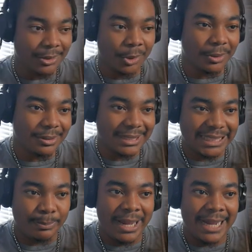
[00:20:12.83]
Or at
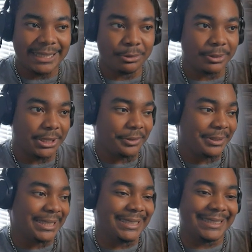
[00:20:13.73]
least bad to a certain
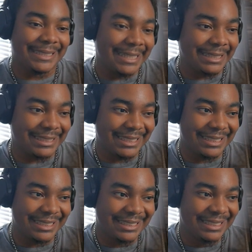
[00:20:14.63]
extent.
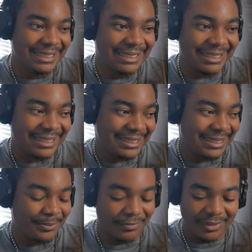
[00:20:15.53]
Like,
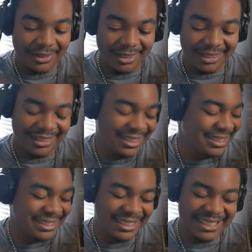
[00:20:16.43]

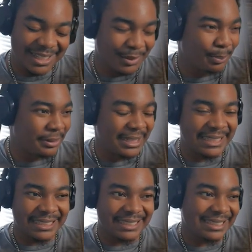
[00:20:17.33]
never played
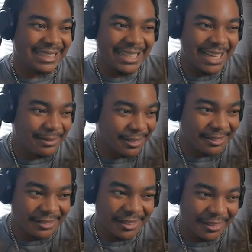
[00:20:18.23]
this.
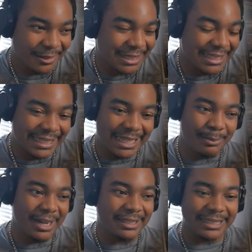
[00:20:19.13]
Never heard anything
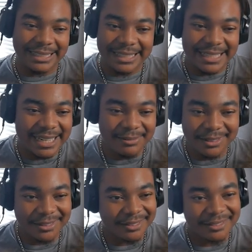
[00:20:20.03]
about it.
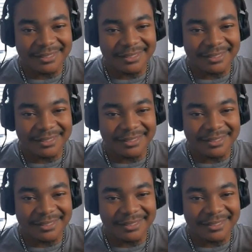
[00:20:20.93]
Never.